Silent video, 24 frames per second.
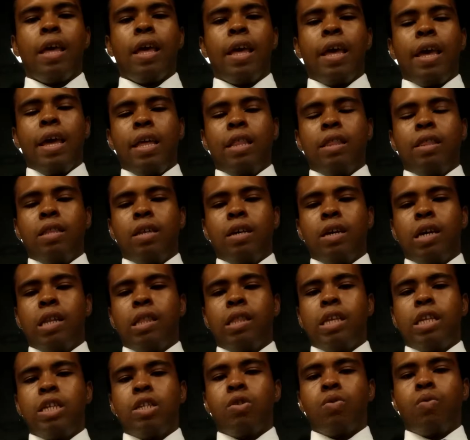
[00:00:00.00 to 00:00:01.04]
And
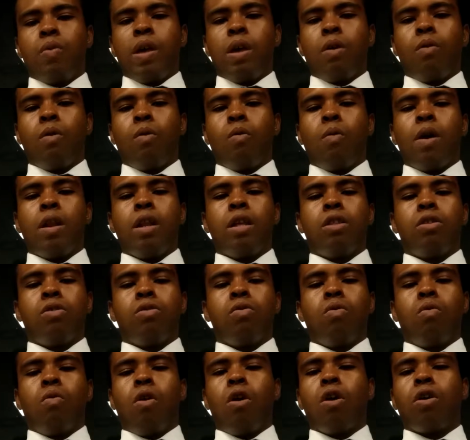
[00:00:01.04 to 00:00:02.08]
this week we wanted
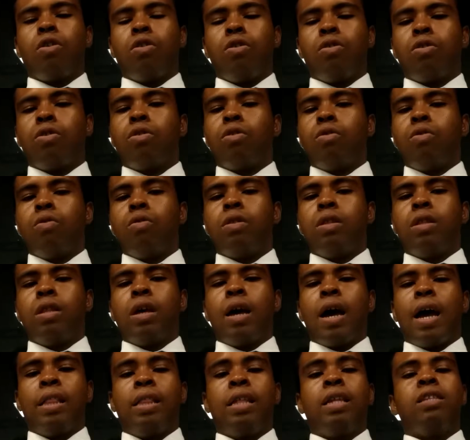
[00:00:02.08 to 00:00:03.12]
to walk you through the
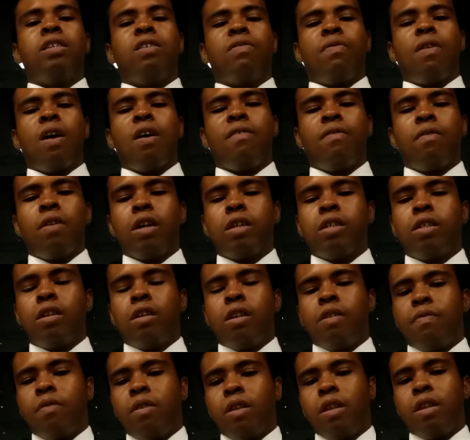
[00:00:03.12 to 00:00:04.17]
identify
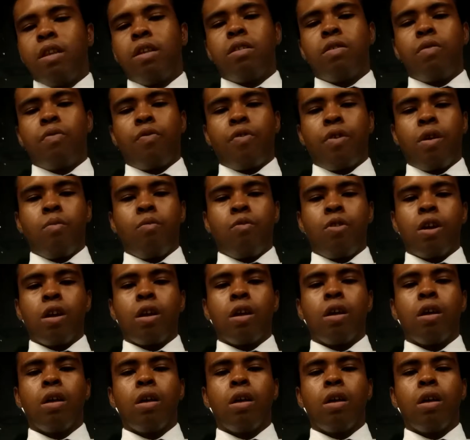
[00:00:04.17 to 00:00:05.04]
function of the NIST framework.